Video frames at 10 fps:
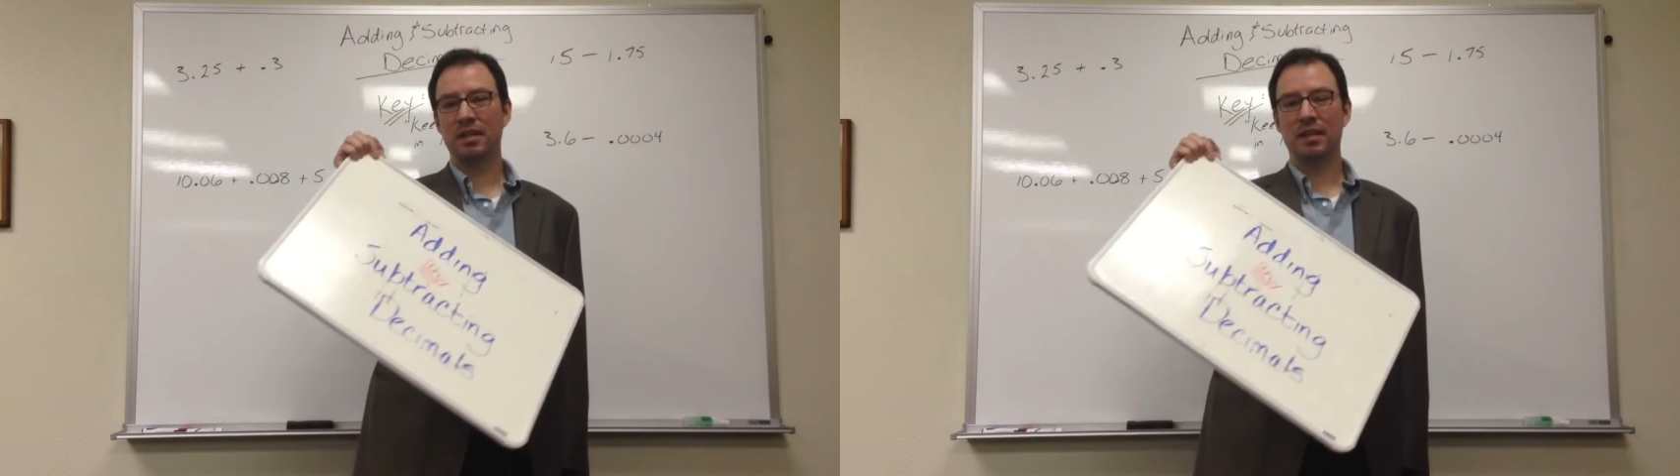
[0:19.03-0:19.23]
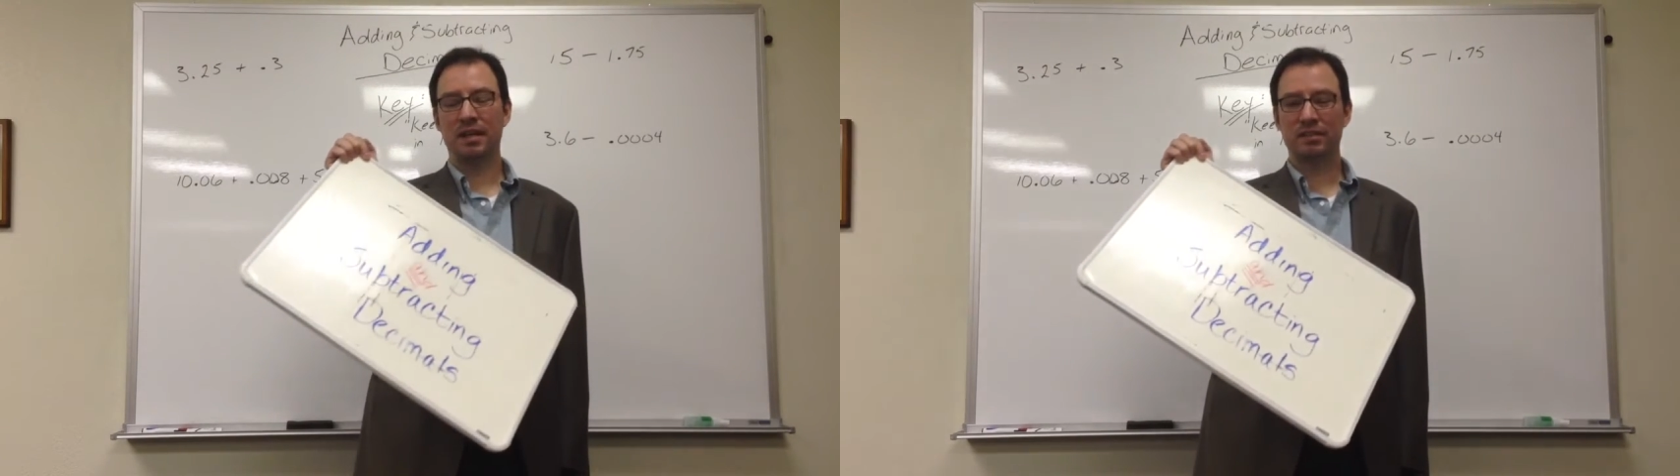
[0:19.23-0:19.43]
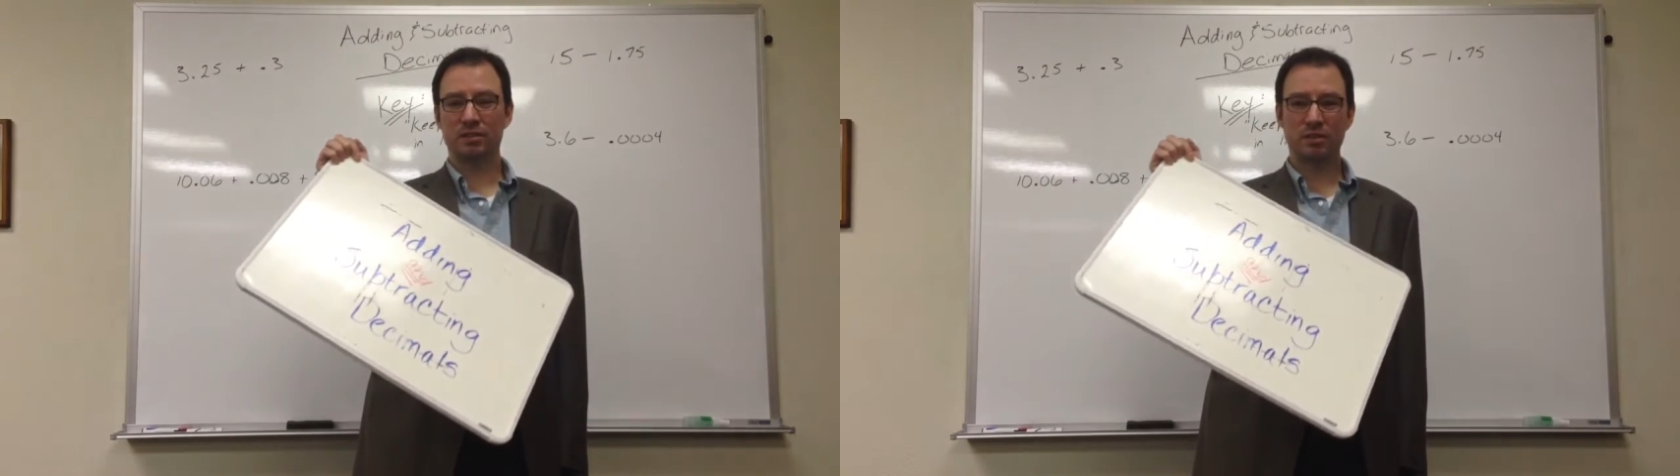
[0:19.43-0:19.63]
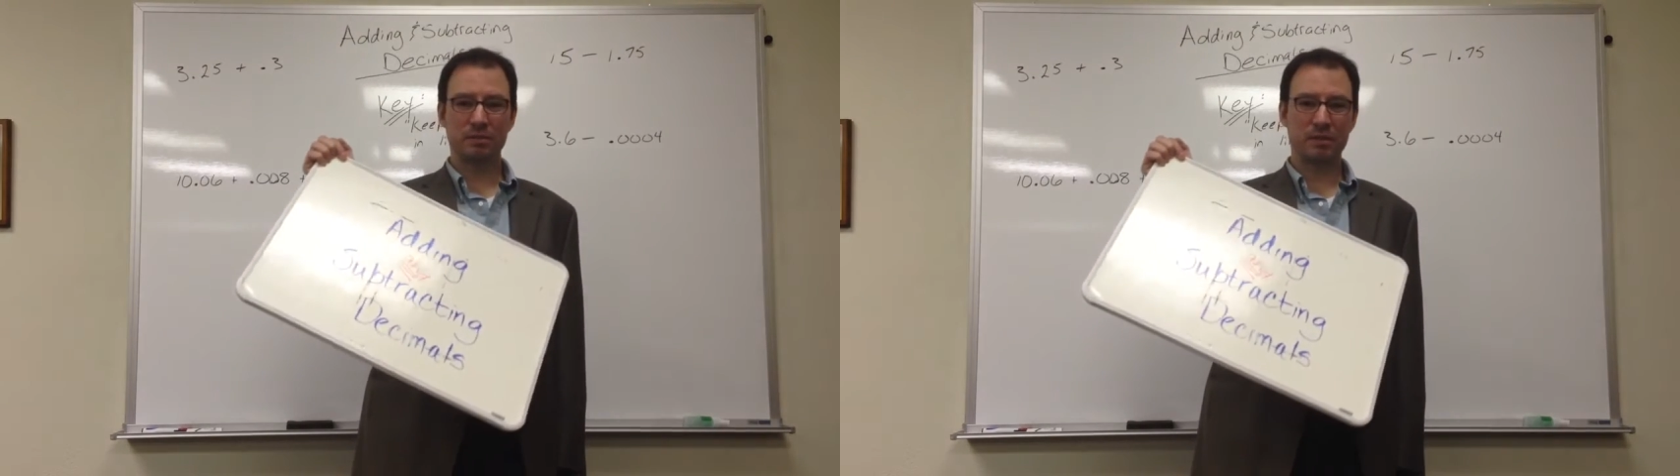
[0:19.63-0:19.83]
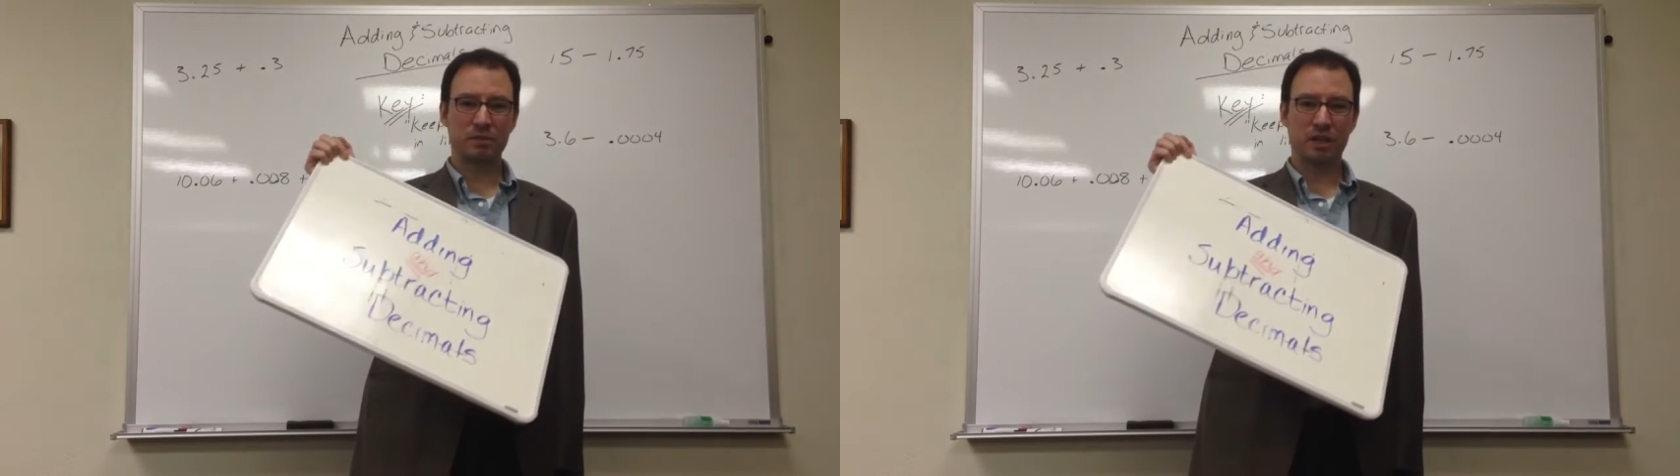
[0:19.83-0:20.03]
And so
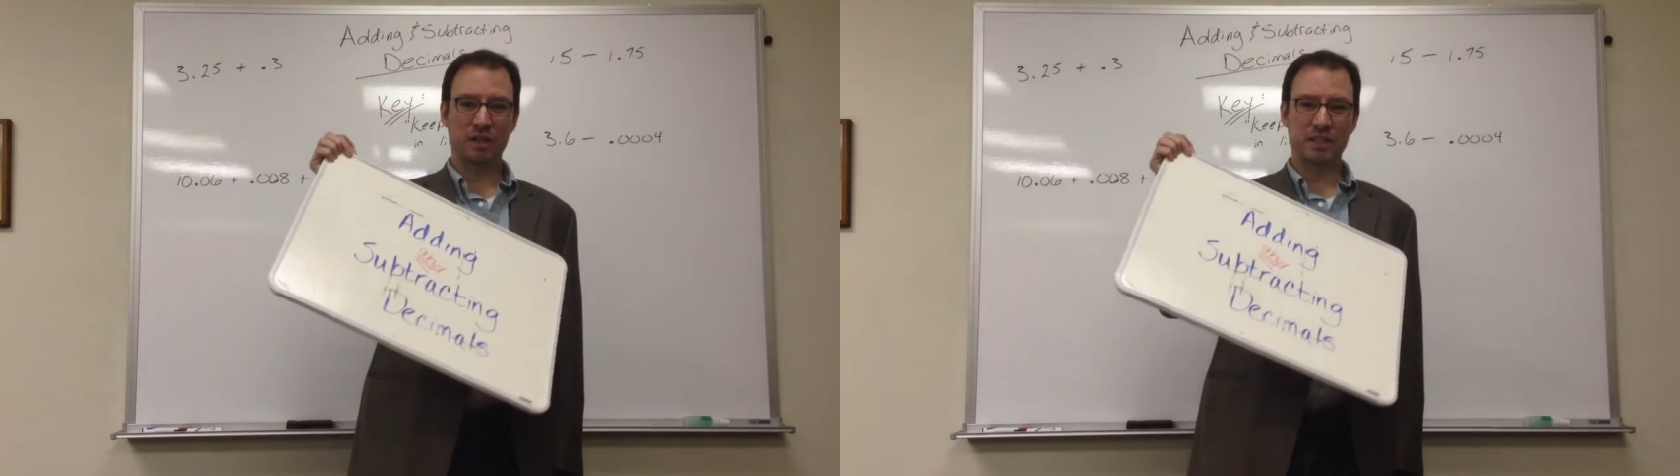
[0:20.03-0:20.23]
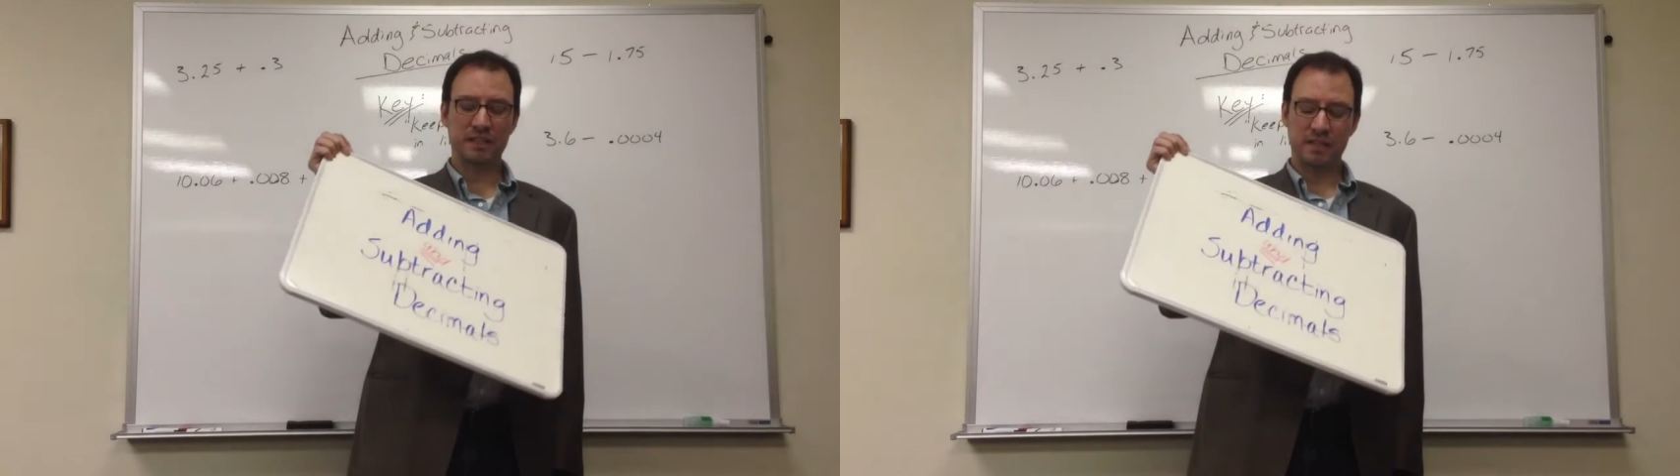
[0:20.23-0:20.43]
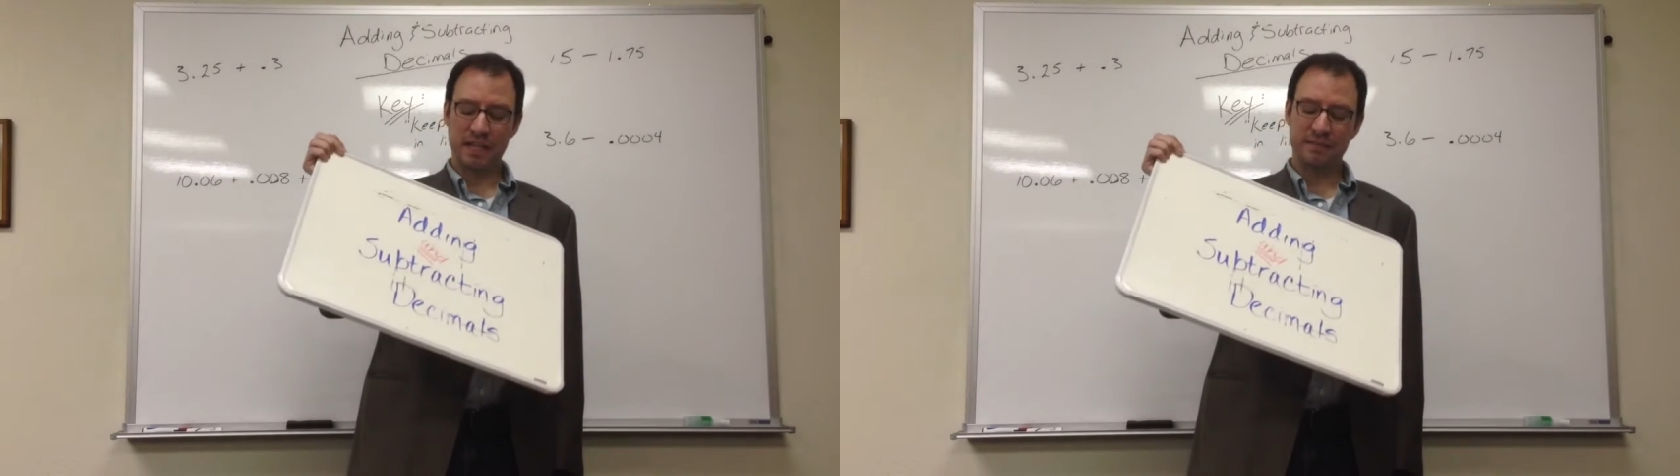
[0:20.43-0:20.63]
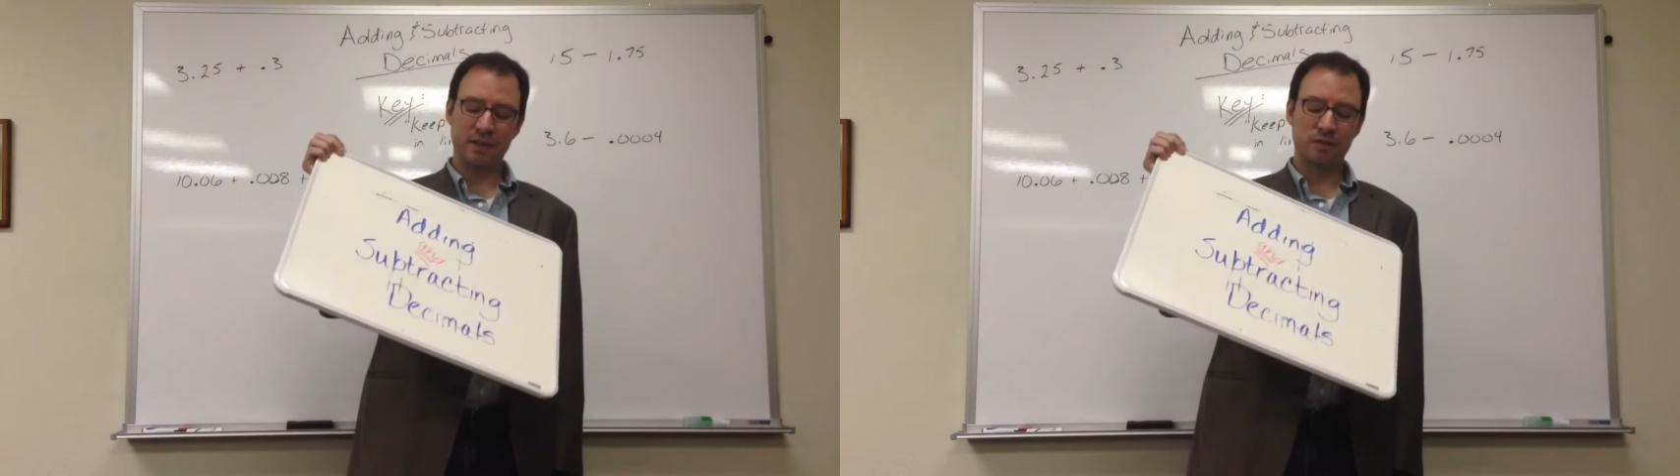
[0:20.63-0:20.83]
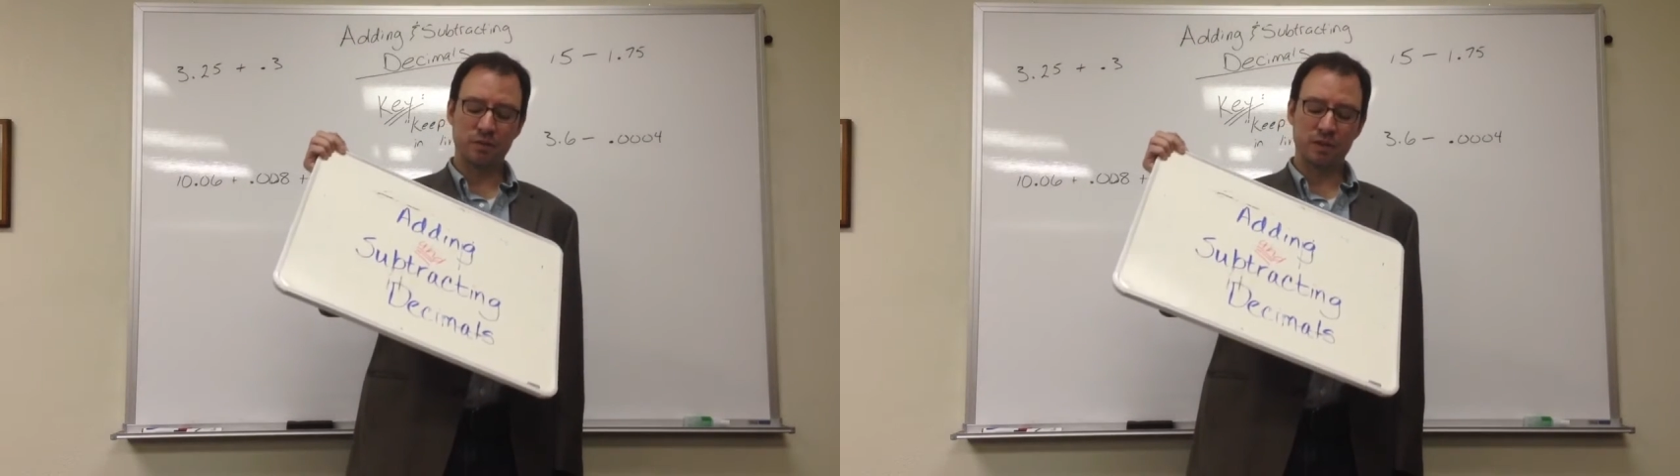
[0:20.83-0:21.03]
sometimes they're ugly. They're kind of unruly.